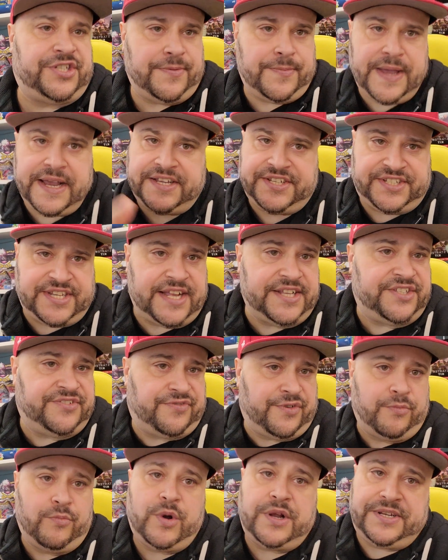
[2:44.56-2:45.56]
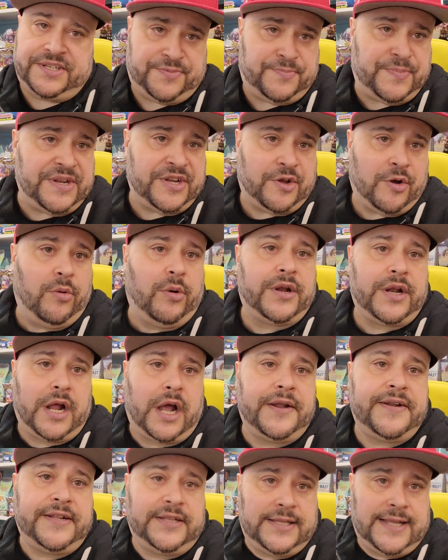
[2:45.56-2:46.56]
to make sense from what's been going
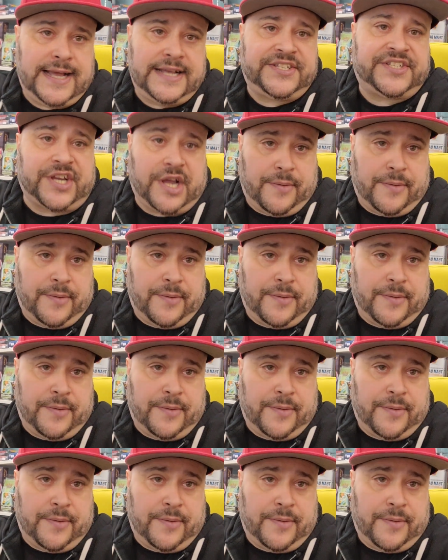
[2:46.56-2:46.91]
on in the last